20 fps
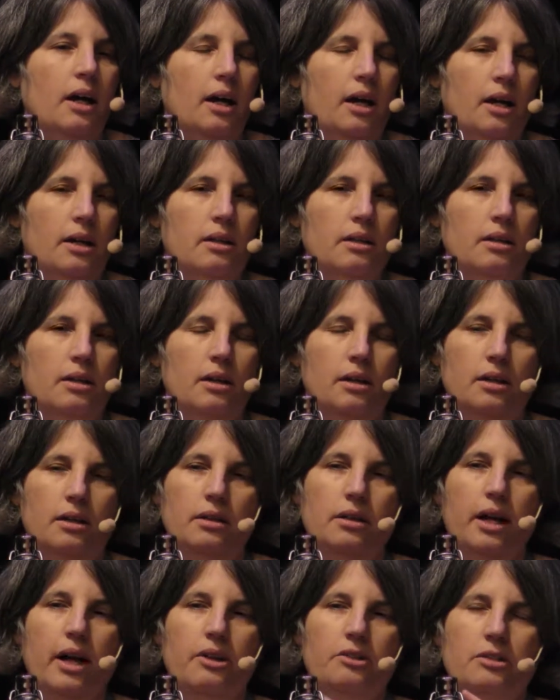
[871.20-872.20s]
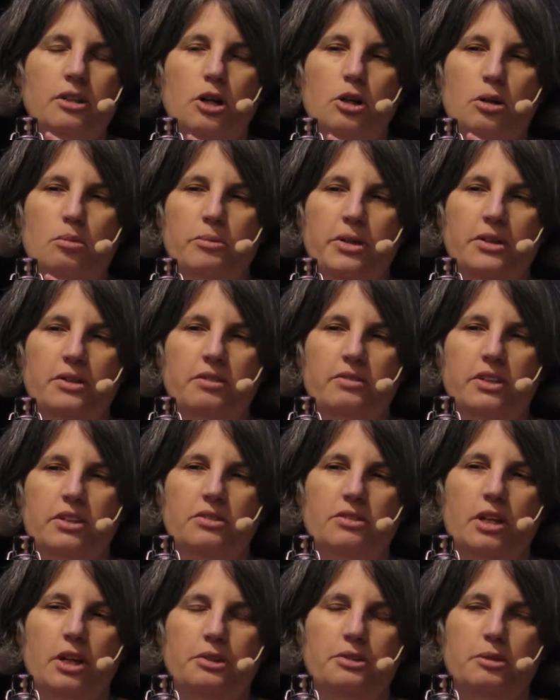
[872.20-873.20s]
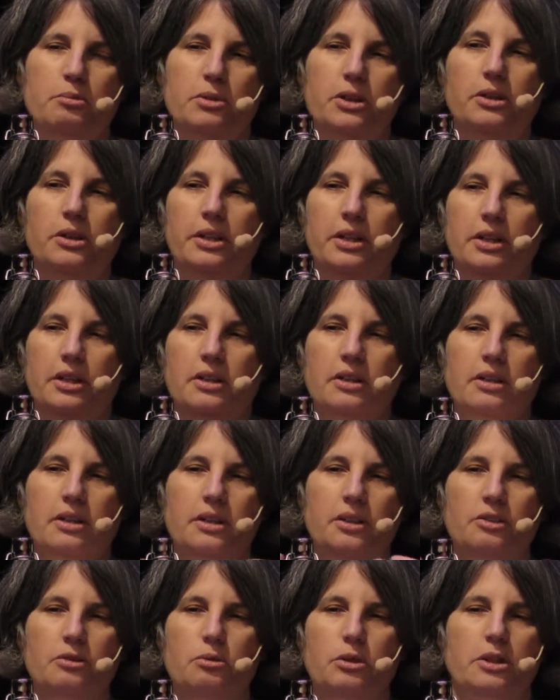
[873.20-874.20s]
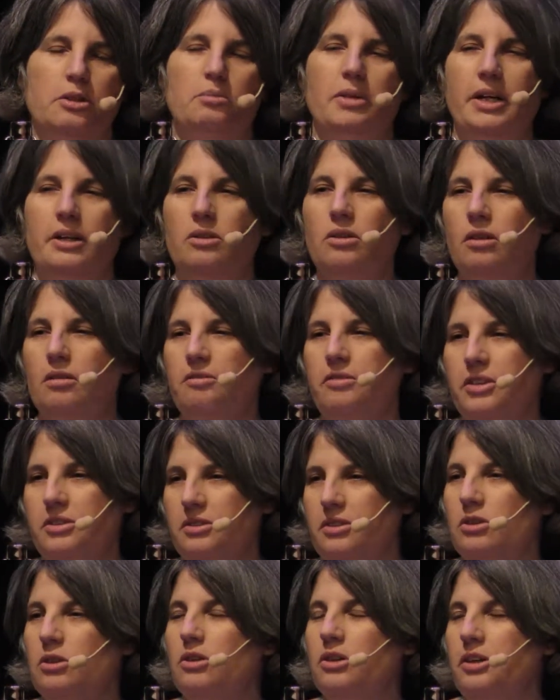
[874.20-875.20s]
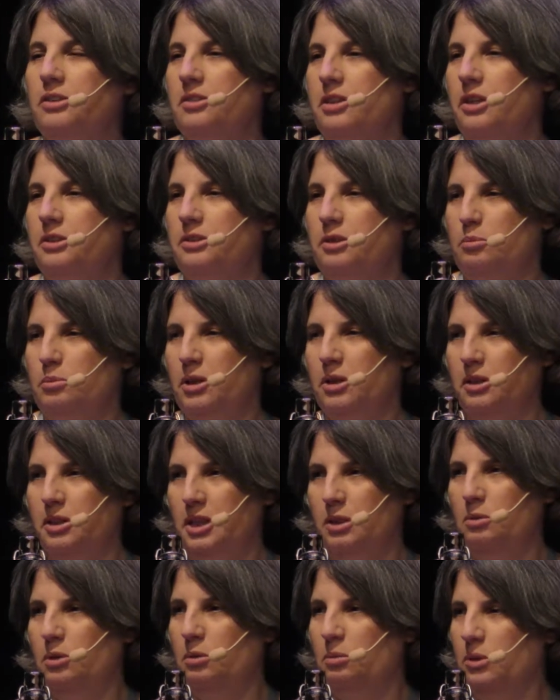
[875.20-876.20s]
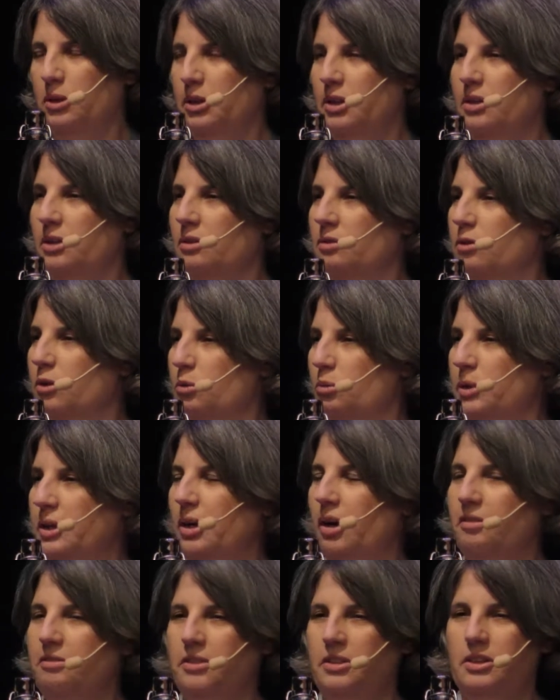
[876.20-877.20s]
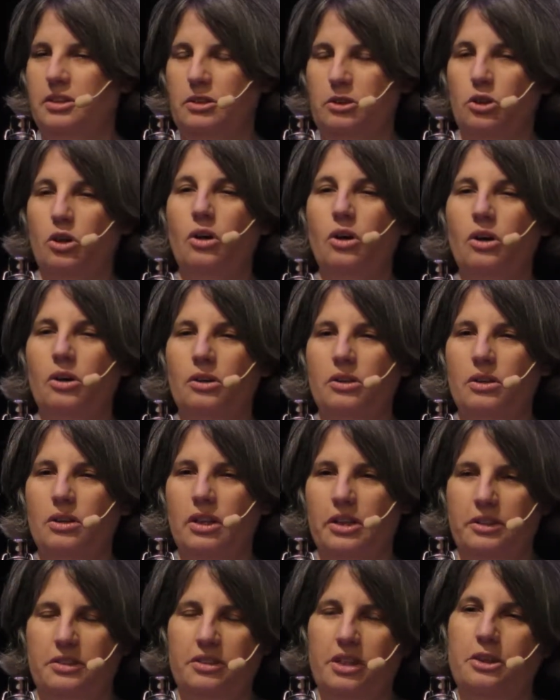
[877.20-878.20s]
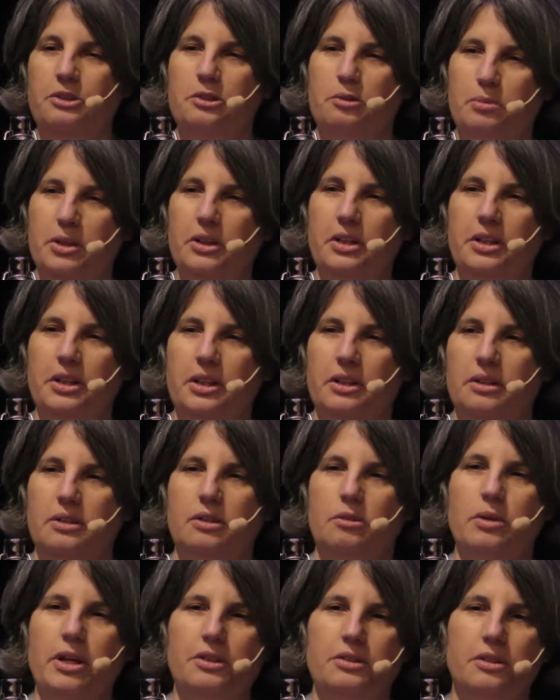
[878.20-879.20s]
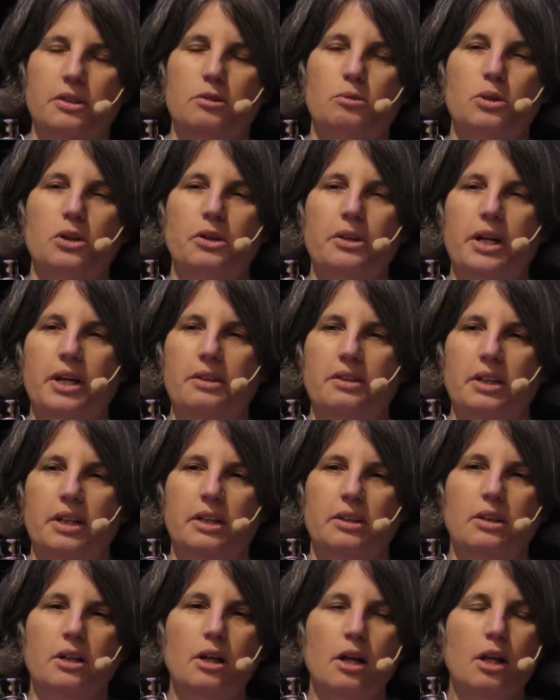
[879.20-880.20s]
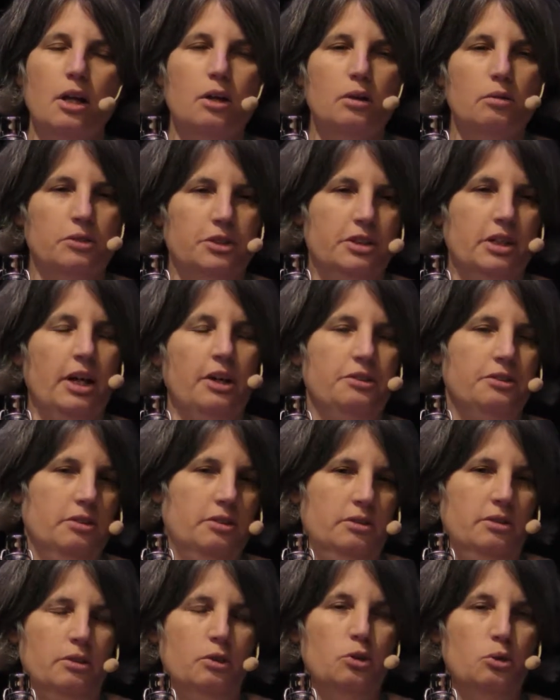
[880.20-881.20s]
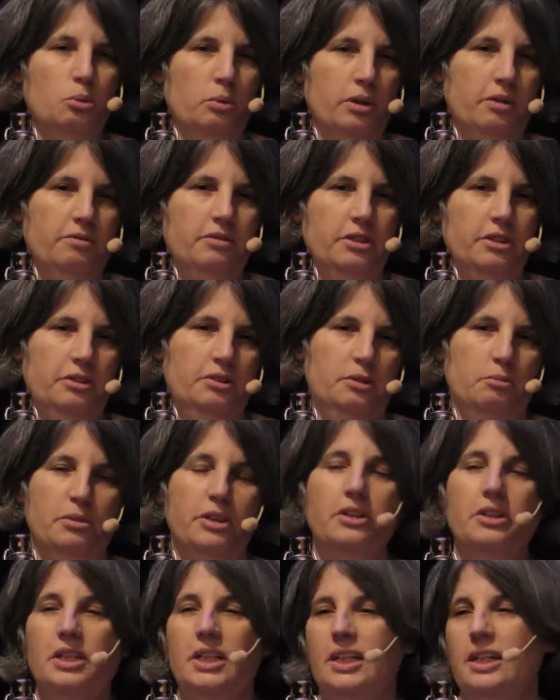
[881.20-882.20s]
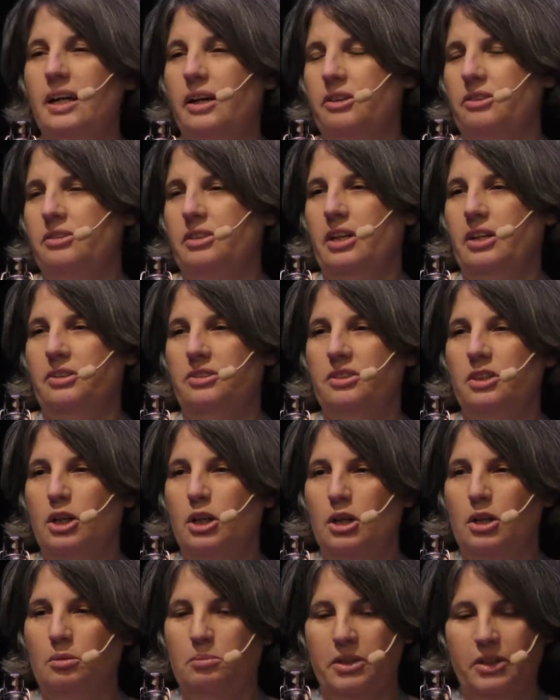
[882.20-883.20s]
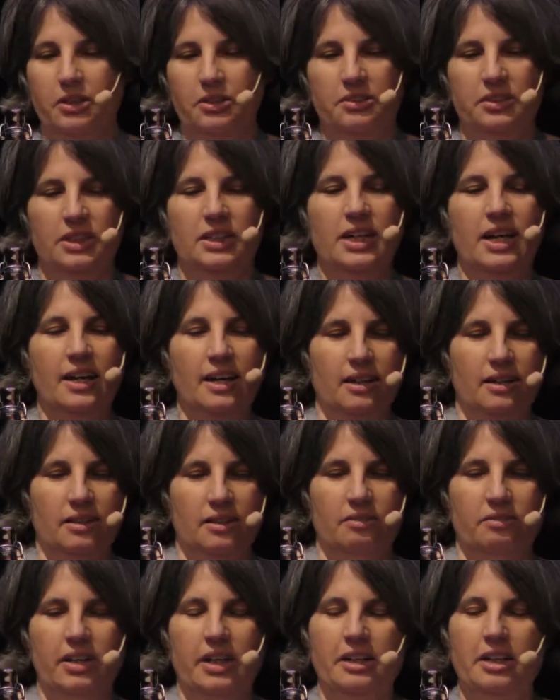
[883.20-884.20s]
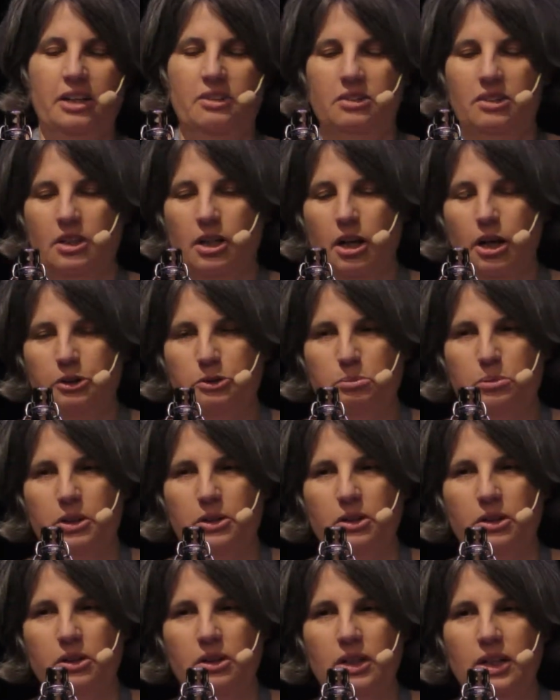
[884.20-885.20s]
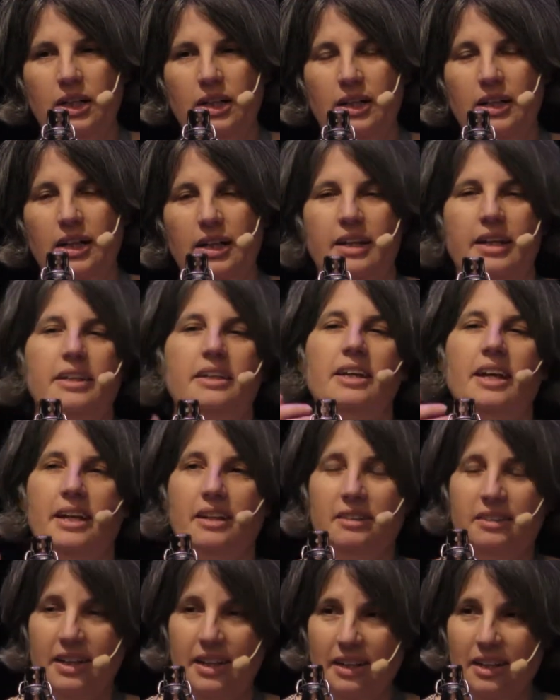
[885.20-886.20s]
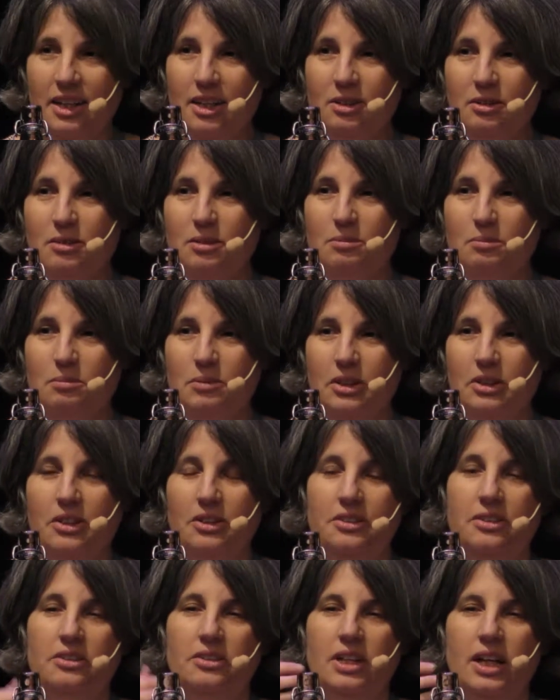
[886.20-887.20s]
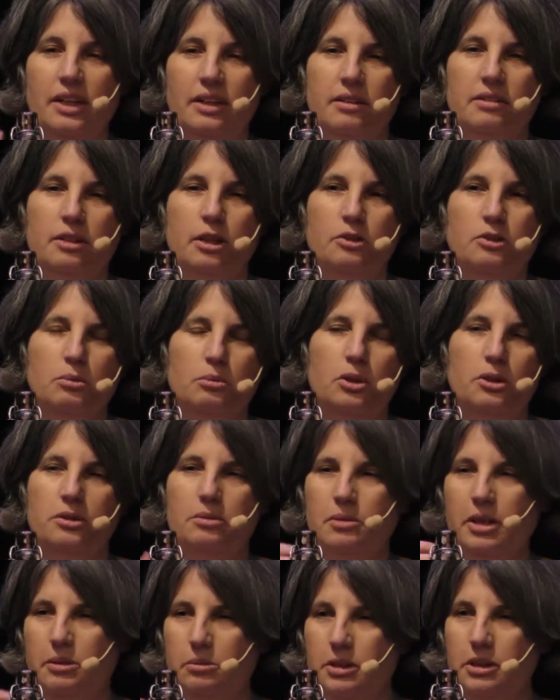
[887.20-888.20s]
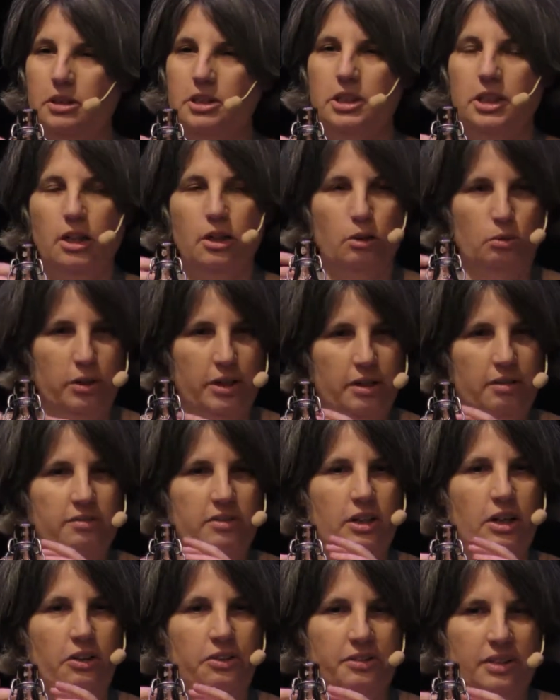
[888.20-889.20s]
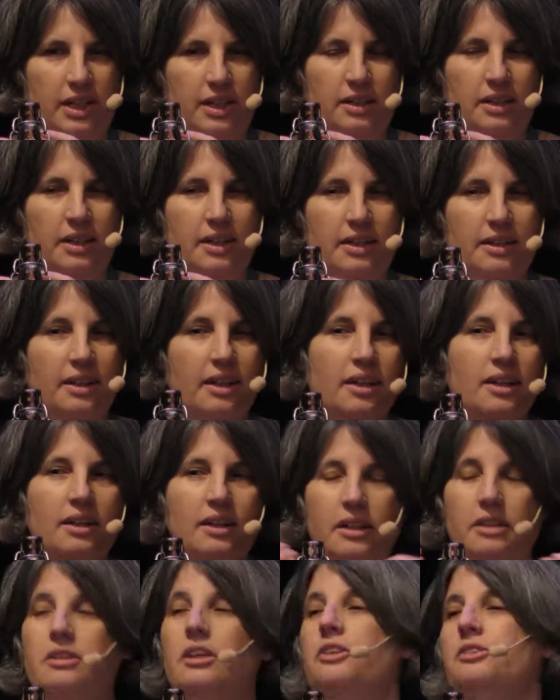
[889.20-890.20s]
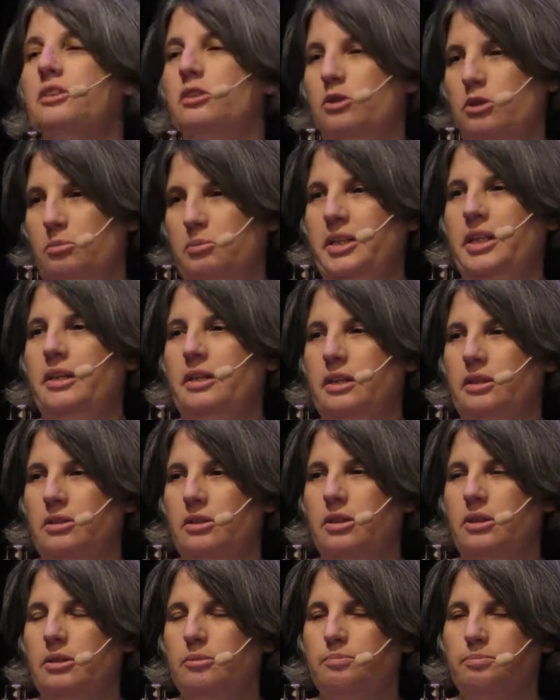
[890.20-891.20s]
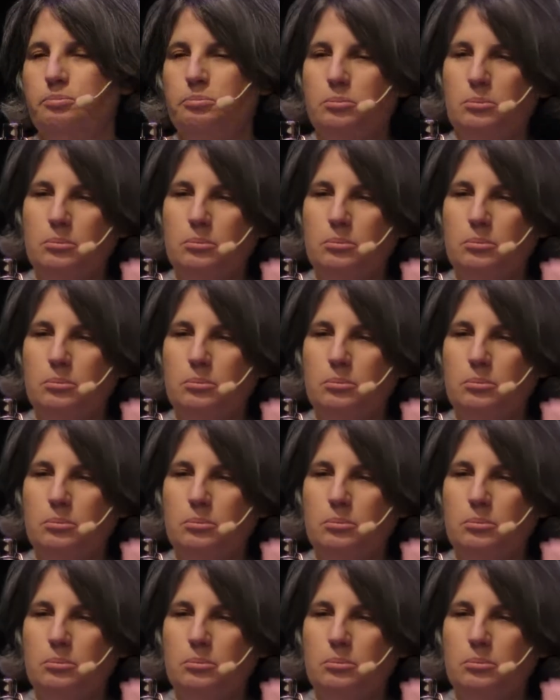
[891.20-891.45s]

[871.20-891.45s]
And the last element of accessibility is what you might call physical accessibility, what we often call accessibility in the Western world, I think, which has to do with disability access. Because again, if I get to the hospital and I can't get in because it's not accessible to my wheelchair or whatever else I need, it doesn't do me any good.